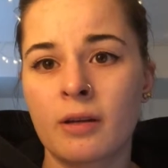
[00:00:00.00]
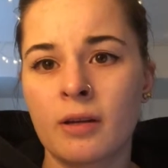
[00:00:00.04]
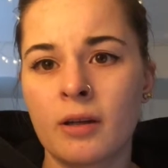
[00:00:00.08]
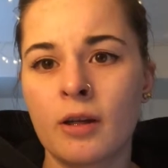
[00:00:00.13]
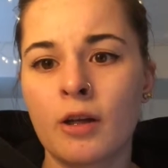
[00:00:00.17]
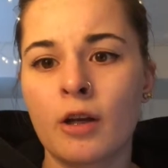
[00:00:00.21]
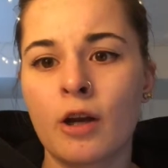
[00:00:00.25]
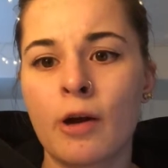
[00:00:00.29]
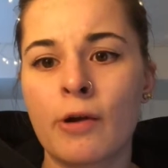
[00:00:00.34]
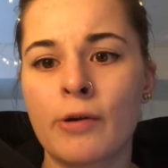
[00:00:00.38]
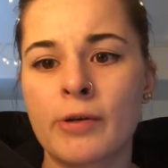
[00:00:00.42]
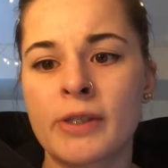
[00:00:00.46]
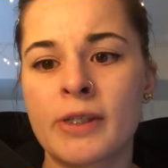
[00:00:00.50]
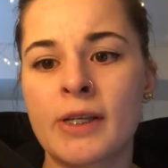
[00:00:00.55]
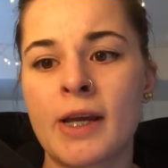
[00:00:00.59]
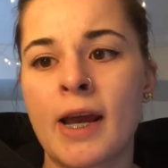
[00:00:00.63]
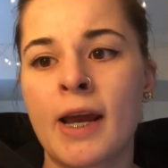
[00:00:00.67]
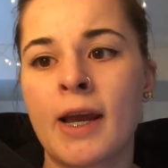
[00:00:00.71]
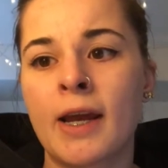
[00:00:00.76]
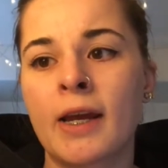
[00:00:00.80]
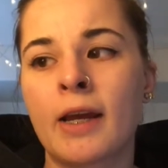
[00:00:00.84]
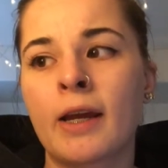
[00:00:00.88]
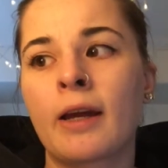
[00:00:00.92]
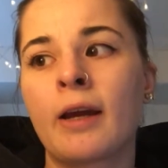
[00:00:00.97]
you know,
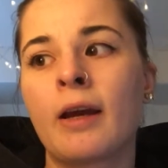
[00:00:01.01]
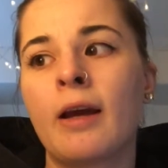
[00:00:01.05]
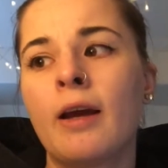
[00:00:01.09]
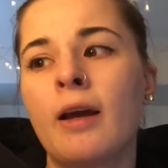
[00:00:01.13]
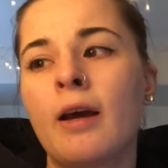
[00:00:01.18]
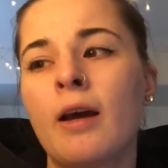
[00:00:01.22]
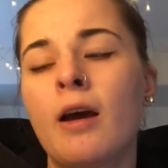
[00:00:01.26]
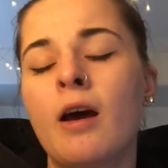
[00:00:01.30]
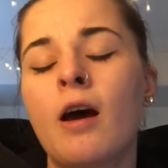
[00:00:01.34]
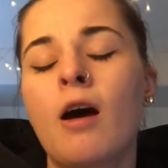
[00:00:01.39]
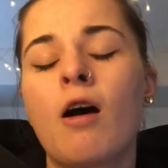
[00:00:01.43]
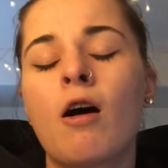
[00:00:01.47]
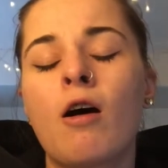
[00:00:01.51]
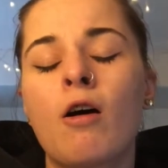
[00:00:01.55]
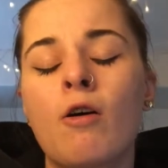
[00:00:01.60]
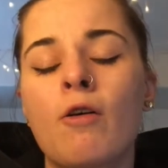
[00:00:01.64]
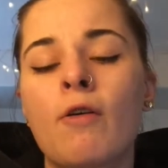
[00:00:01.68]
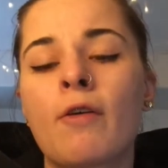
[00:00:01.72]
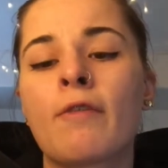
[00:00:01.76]
saying, oh,